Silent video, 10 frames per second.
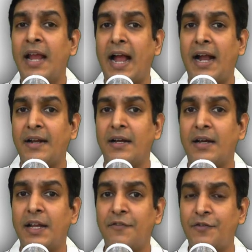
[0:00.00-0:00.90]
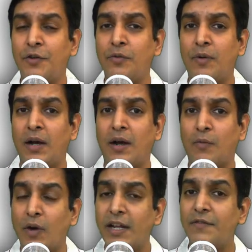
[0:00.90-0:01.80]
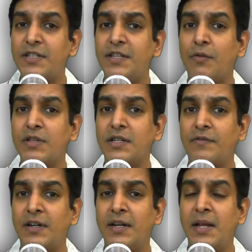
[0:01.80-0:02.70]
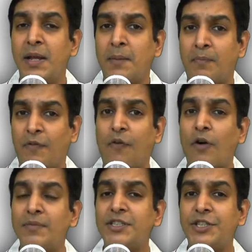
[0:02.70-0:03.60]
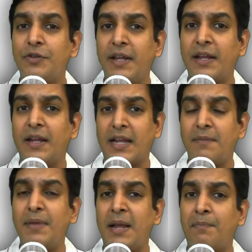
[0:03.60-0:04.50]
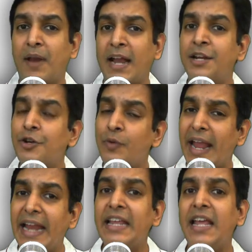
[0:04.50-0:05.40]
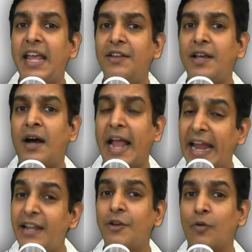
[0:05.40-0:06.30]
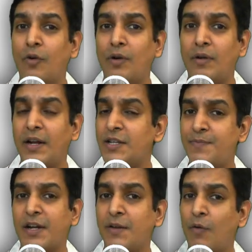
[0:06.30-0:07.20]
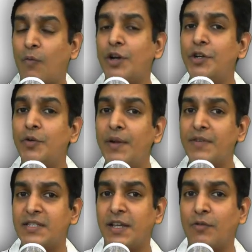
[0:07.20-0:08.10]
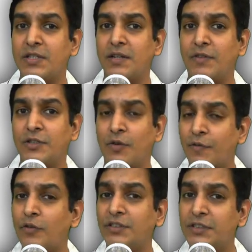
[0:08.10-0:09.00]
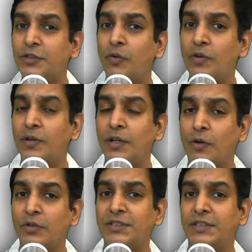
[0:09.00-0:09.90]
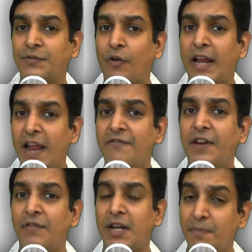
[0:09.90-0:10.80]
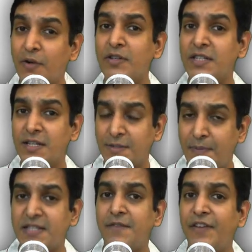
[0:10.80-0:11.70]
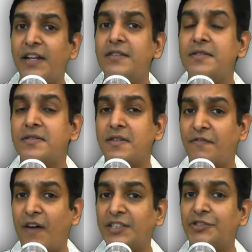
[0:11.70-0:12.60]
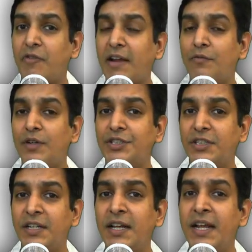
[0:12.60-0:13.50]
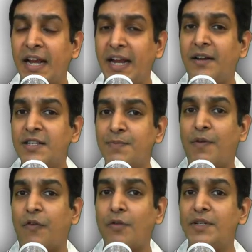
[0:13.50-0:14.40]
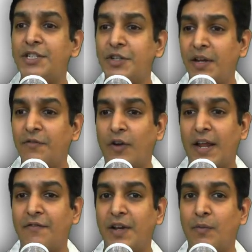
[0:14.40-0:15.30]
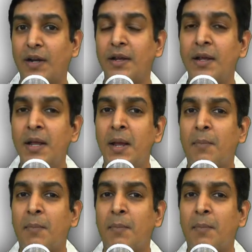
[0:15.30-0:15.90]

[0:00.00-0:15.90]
And if you are working with SQL Server, performance tuning can be applied to any area, any role, irrespective of what you're doing with SQL Server. So of course, this course is for everyone. And because specifically this is a fast track version, it is performance tuning for everyone.